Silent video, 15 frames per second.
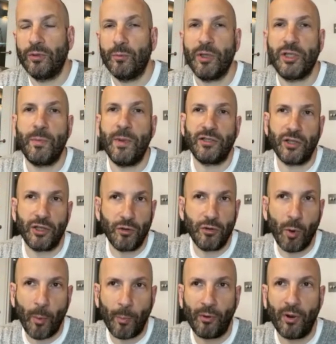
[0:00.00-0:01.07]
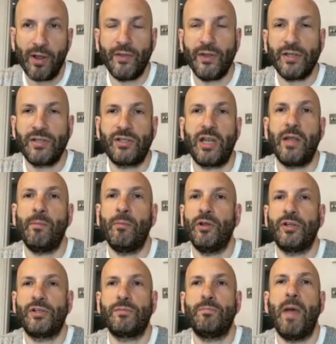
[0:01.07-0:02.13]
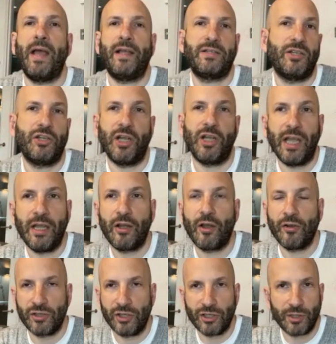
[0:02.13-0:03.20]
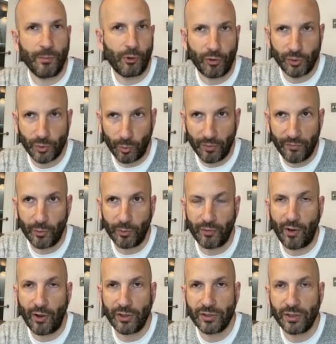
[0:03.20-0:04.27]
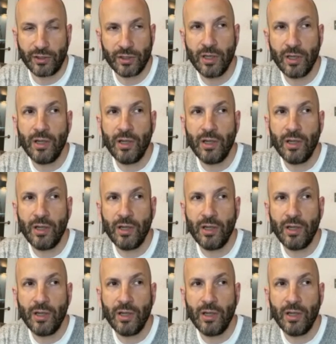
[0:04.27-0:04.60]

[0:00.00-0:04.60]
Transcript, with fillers: which means that you operate this seamless messaging ecosystem across all of your devices.